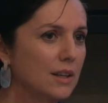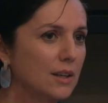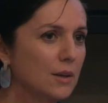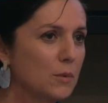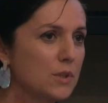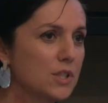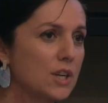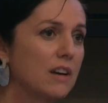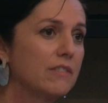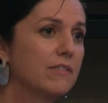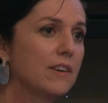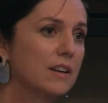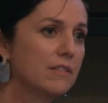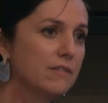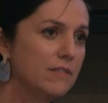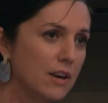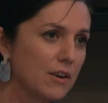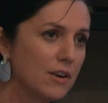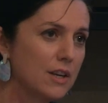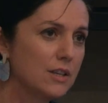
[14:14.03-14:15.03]
which I find
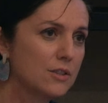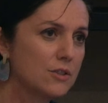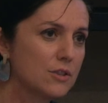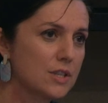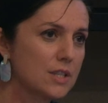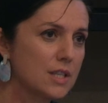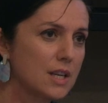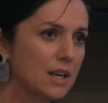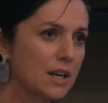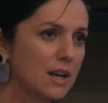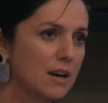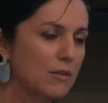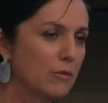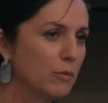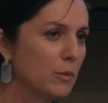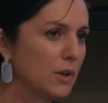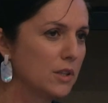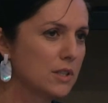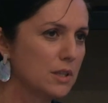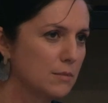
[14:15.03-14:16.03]
very interesting. I've
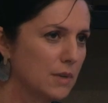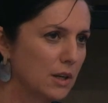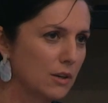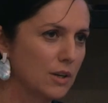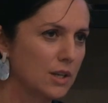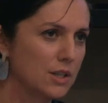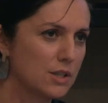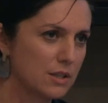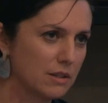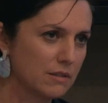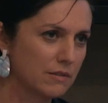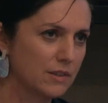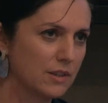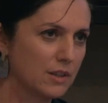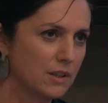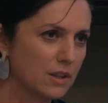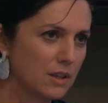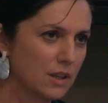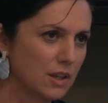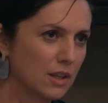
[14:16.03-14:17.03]
worked in migration
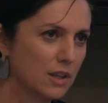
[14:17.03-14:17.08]
for